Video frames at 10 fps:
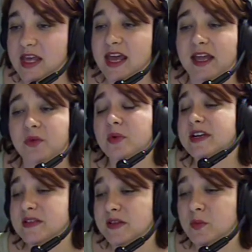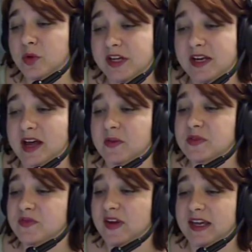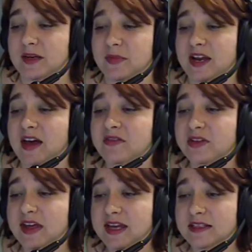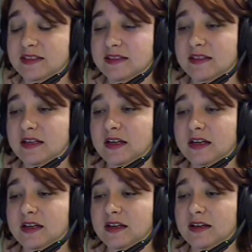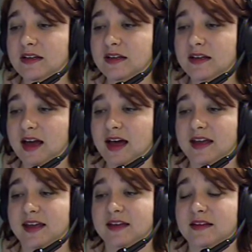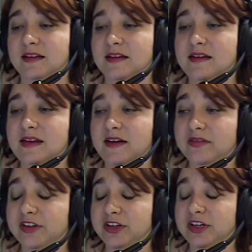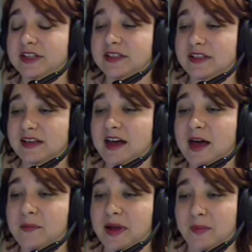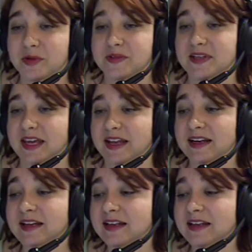And it was. In the morning I was fine. But after that, I never got peppers again.